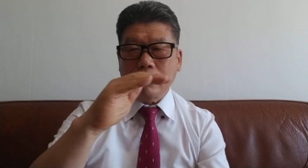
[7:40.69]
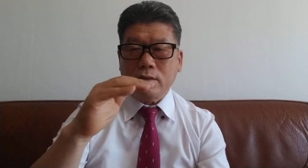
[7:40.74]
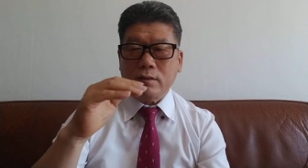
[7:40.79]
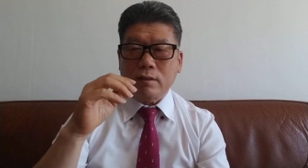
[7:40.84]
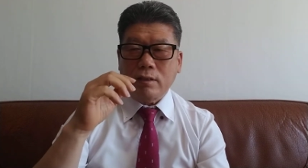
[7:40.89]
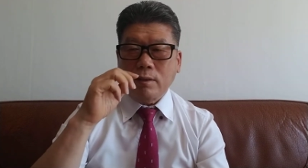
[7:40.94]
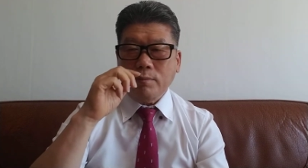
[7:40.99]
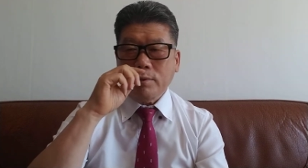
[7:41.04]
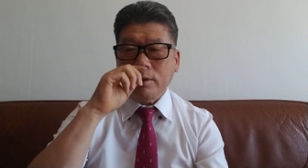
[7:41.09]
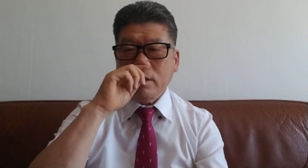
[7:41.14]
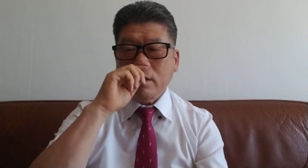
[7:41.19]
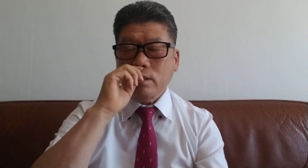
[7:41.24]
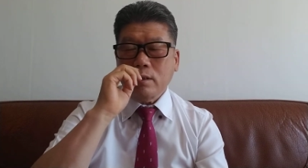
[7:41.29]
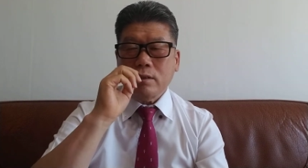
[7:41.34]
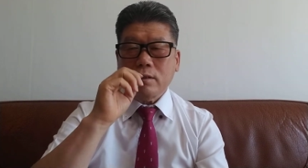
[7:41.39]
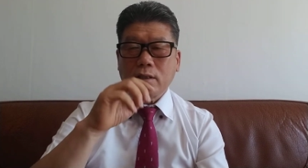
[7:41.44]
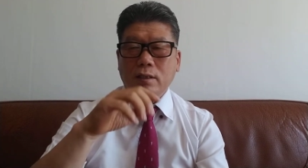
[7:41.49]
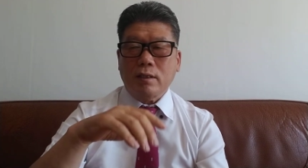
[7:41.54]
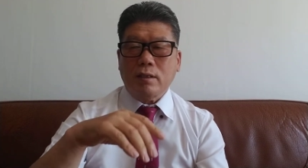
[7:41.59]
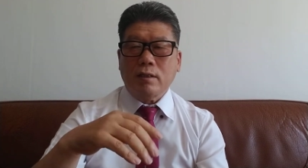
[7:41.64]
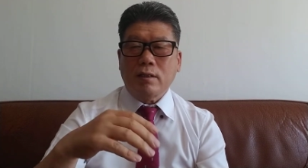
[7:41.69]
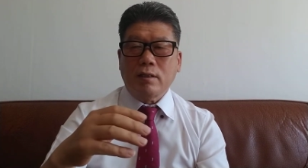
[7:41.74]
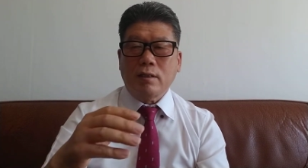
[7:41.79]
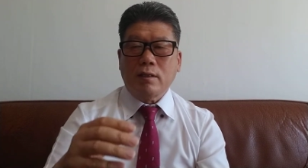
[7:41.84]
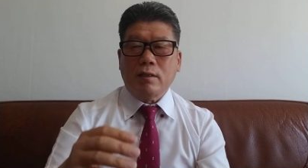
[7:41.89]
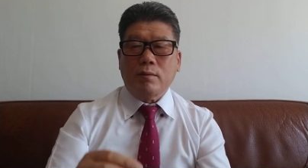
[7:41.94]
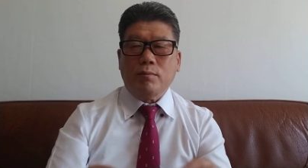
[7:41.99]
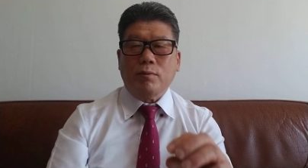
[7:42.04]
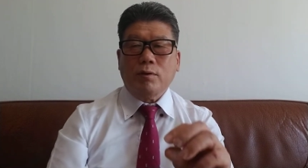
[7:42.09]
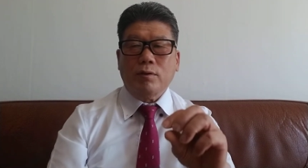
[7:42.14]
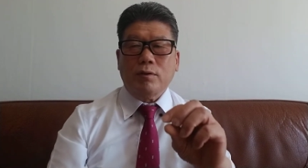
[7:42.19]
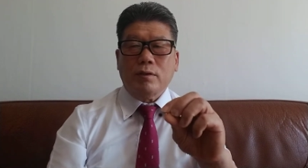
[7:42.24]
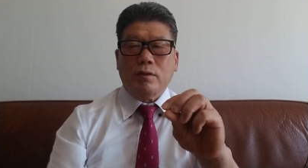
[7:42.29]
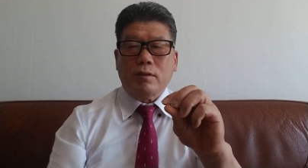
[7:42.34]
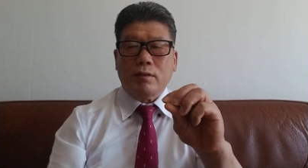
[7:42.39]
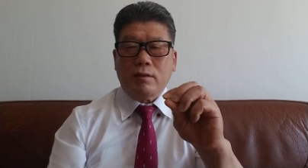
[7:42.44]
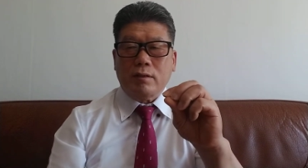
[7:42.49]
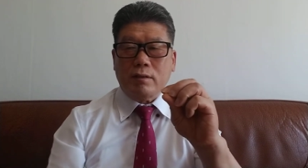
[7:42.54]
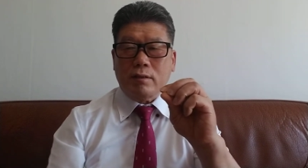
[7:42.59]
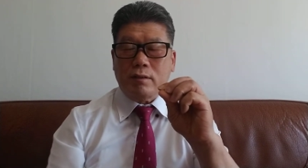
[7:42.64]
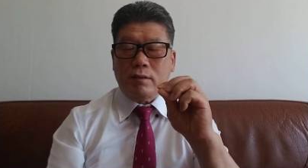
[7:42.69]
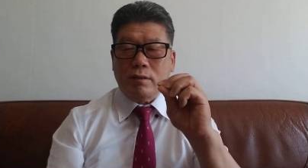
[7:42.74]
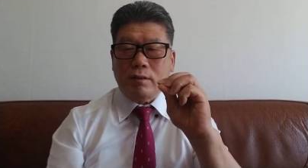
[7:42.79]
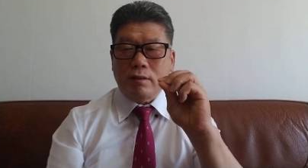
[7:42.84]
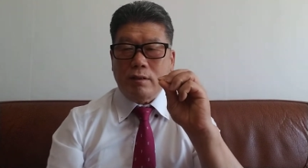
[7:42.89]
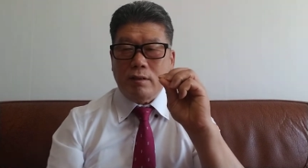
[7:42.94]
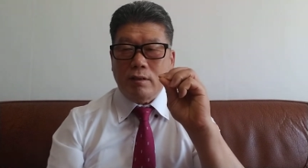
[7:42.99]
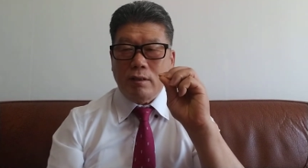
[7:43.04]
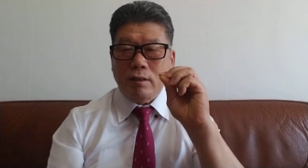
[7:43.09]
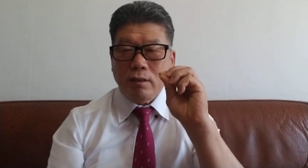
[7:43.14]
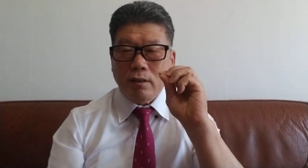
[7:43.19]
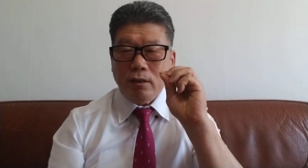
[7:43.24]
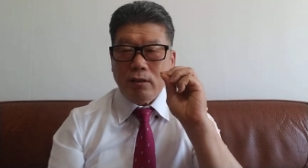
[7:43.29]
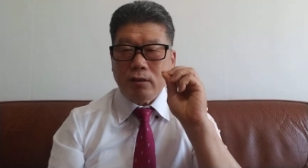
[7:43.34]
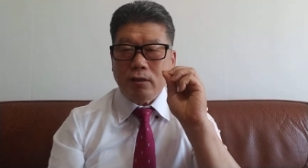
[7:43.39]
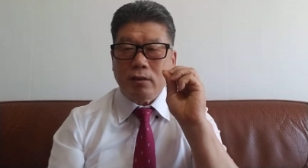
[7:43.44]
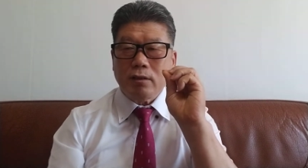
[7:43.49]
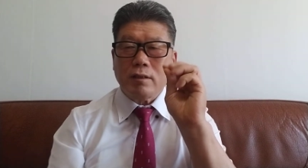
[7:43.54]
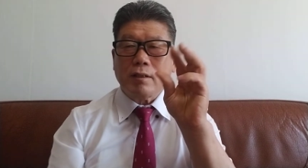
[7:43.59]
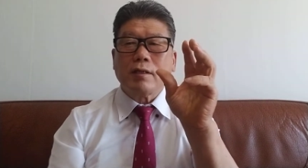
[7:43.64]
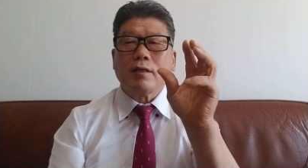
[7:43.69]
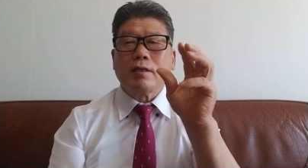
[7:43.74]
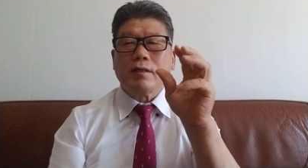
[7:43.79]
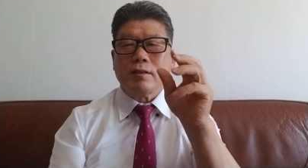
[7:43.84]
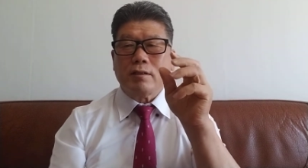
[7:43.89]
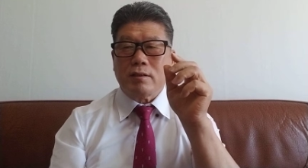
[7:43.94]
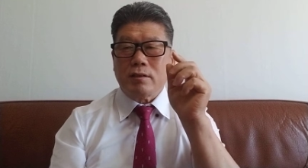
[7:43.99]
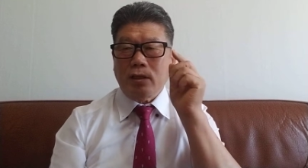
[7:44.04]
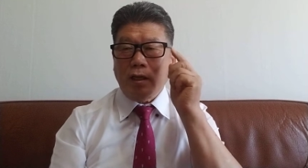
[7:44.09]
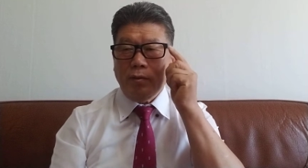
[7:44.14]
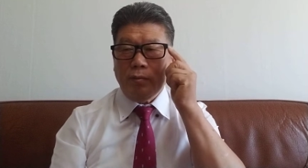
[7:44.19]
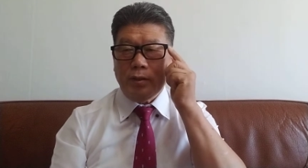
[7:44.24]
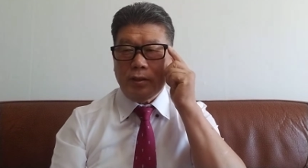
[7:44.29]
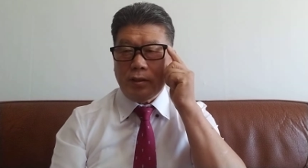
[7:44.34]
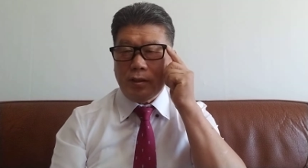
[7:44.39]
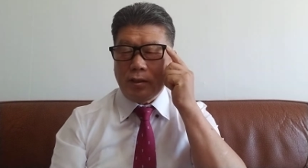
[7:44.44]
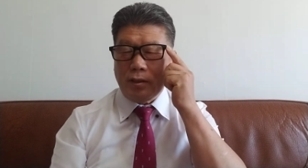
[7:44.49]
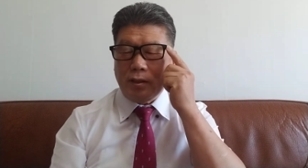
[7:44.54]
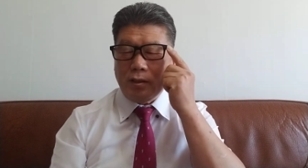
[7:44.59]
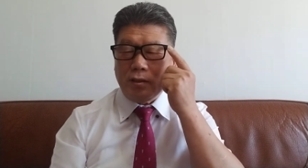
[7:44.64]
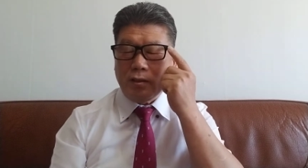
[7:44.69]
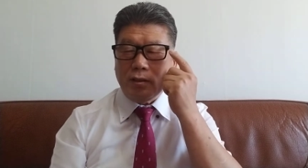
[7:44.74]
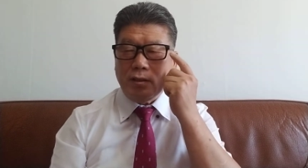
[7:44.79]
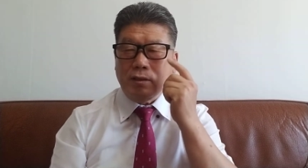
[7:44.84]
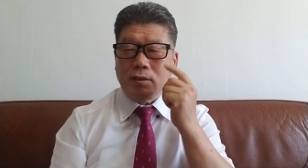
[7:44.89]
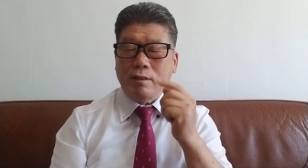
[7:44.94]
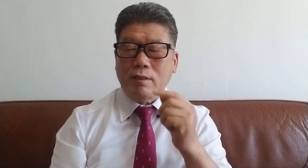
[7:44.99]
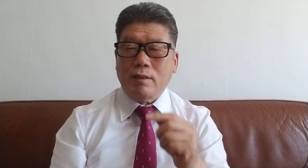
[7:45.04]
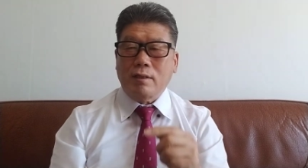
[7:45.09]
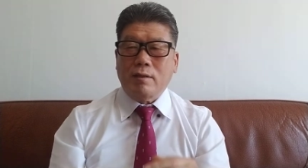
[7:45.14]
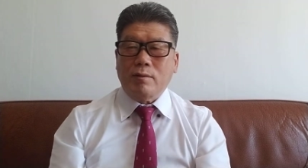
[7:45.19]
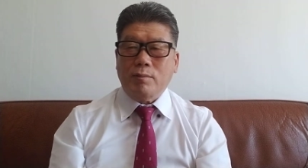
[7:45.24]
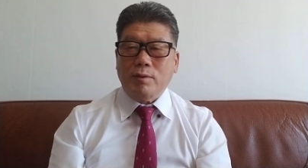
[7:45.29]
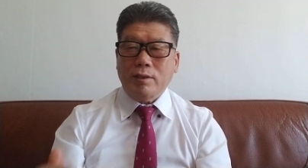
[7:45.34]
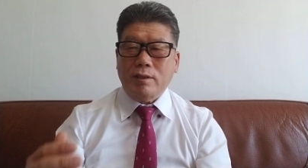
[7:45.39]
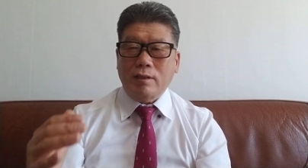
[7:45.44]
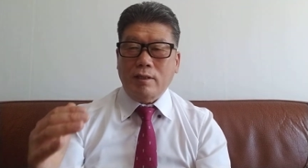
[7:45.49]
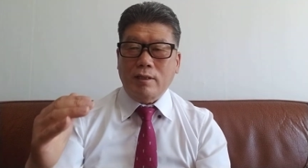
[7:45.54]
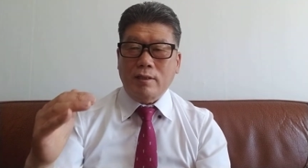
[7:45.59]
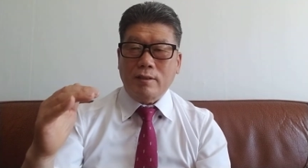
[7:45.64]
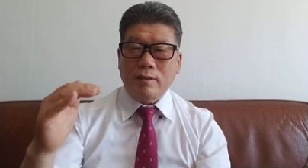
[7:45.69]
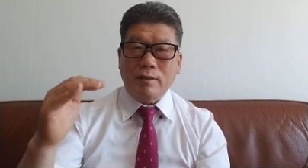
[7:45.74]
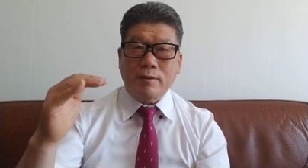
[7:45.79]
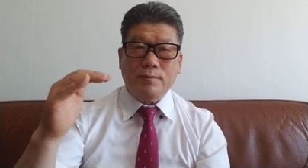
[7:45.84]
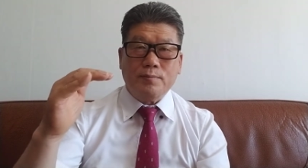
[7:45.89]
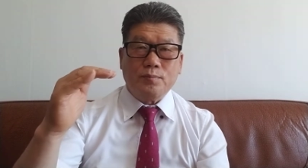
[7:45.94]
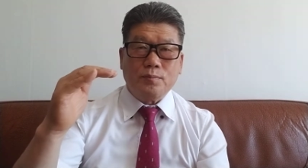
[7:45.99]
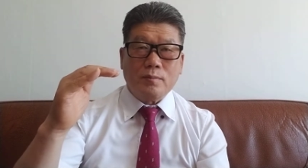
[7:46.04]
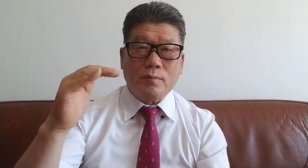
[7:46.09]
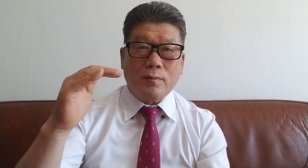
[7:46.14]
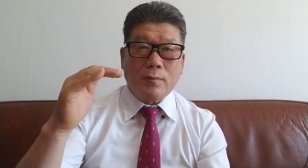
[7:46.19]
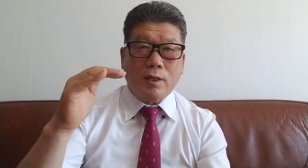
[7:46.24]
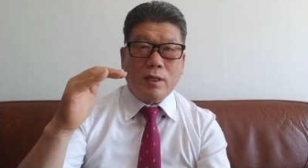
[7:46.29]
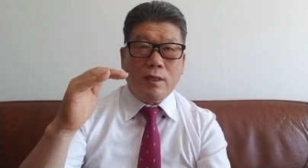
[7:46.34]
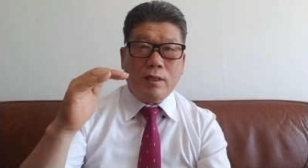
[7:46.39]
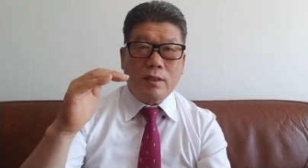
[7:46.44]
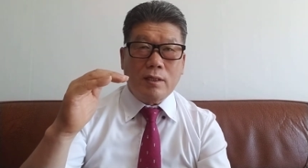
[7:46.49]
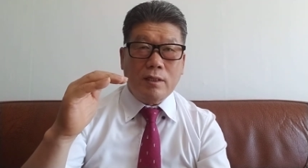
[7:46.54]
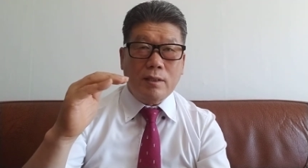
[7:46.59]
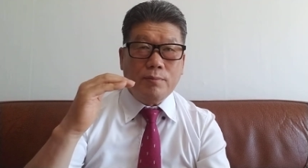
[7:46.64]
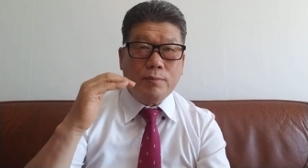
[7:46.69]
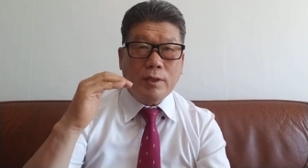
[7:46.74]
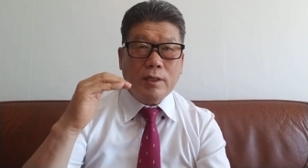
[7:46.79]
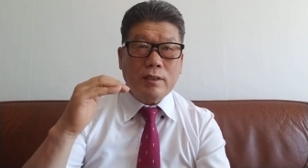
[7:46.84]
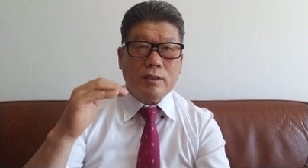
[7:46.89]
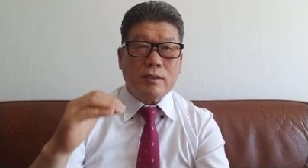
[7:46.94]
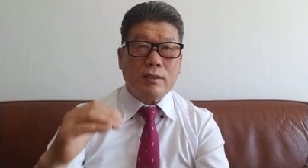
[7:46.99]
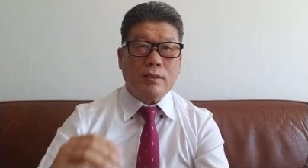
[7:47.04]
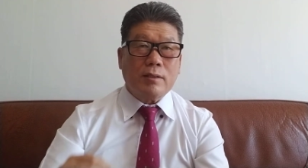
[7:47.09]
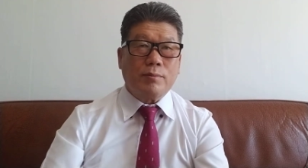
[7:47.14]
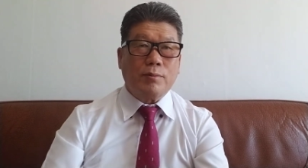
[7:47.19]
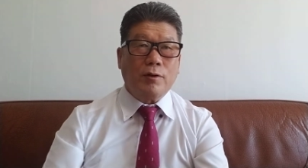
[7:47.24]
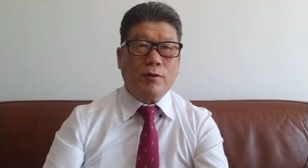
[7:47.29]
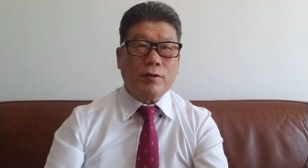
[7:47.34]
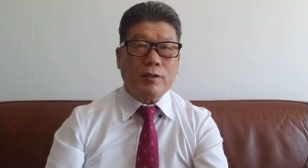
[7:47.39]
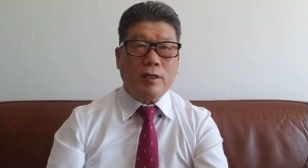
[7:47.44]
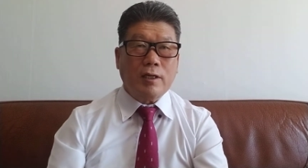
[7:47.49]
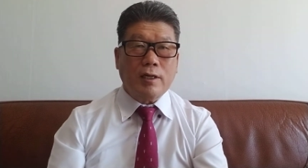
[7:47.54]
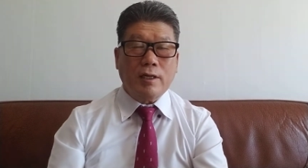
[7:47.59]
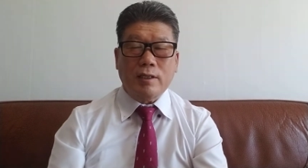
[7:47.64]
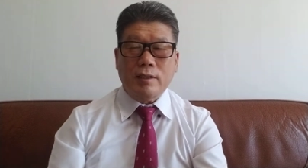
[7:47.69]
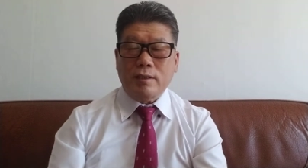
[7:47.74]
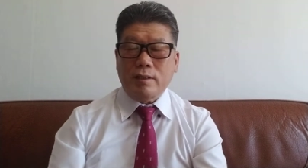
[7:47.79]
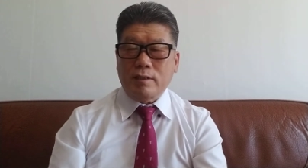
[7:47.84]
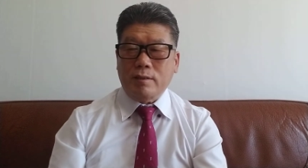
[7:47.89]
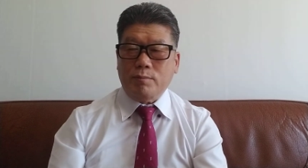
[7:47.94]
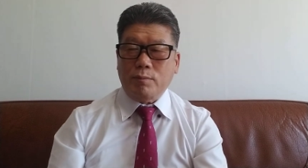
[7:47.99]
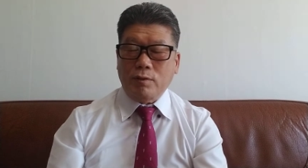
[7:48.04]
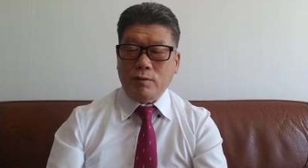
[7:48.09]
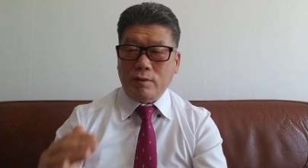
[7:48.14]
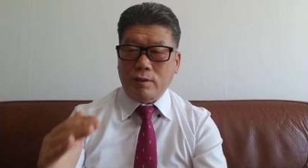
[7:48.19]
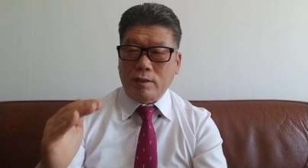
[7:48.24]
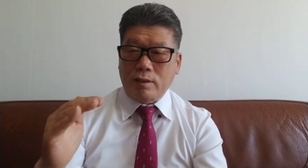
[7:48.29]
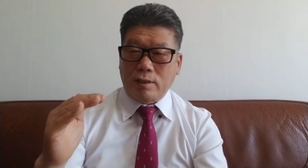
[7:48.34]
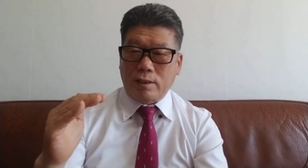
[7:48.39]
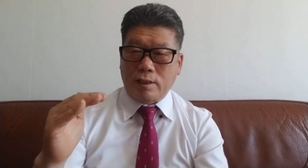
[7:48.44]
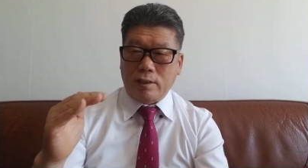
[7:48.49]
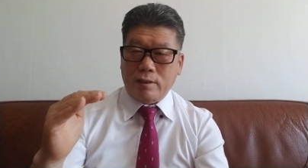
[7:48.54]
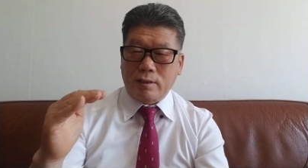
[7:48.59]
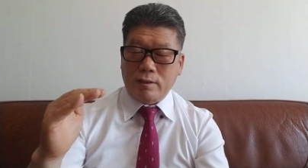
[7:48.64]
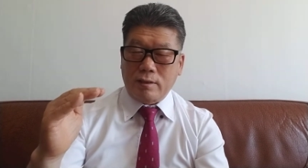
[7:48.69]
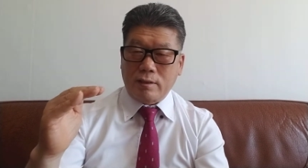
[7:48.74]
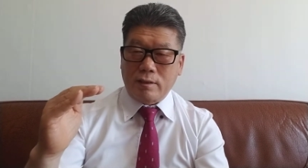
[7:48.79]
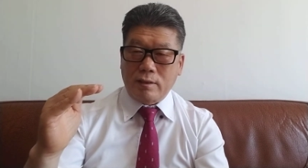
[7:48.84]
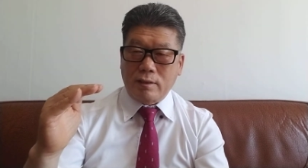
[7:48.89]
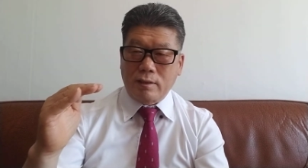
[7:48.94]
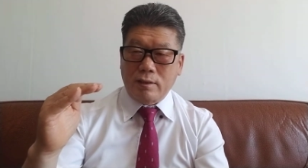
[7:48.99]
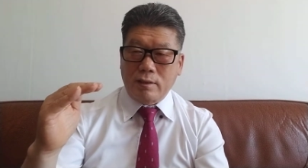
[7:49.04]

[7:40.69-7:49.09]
Sharp increase, bond interest is increasing, same as increasing. But the other reverse floating rate bond is like this.